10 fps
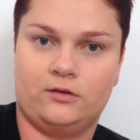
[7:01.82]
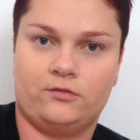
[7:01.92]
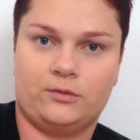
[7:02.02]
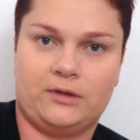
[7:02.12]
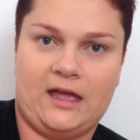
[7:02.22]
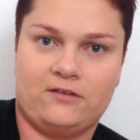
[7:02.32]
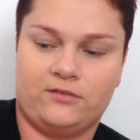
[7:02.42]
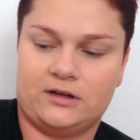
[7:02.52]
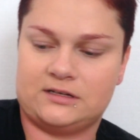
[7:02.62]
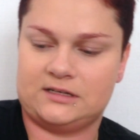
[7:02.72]
from Kat
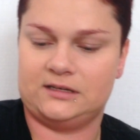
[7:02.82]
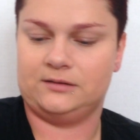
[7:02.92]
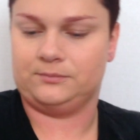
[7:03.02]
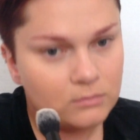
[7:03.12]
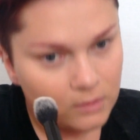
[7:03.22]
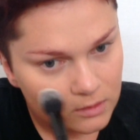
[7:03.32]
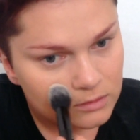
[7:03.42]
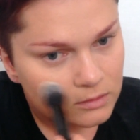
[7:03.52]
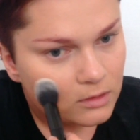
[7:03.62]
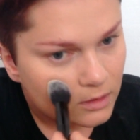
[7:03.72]
Von D.
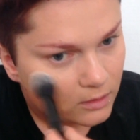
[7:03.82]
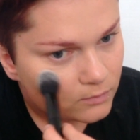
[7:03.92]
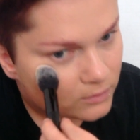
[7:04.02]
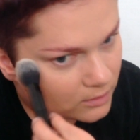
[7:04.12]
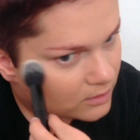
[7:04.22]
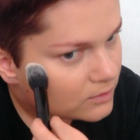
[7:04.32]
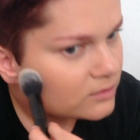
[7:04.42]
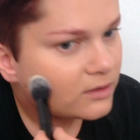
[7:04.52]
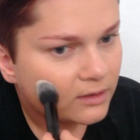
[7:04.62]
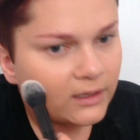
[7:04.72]
I'm
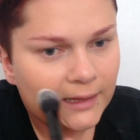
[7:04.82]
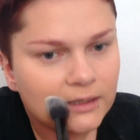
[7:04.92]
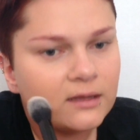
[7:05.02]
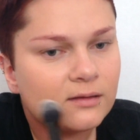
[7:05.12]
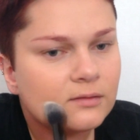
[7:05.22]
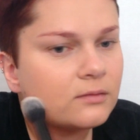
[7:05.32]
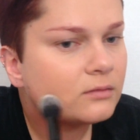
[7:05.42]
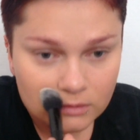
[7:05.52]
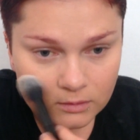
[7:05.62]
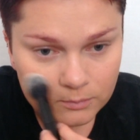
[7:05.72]
just going to lightly
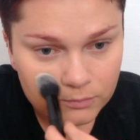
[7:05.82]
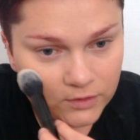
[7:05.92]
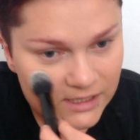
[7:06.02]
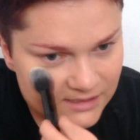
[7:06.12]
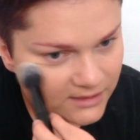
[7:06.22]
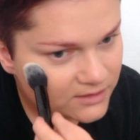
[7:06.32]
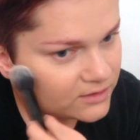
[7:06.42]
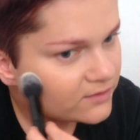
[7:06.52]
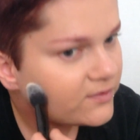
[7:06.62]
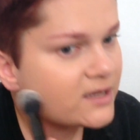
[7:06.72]
press it into
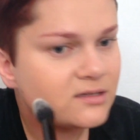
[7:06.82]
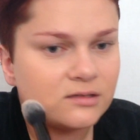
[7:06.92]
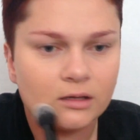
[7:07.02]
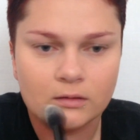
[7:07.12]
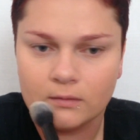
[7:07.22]
the face.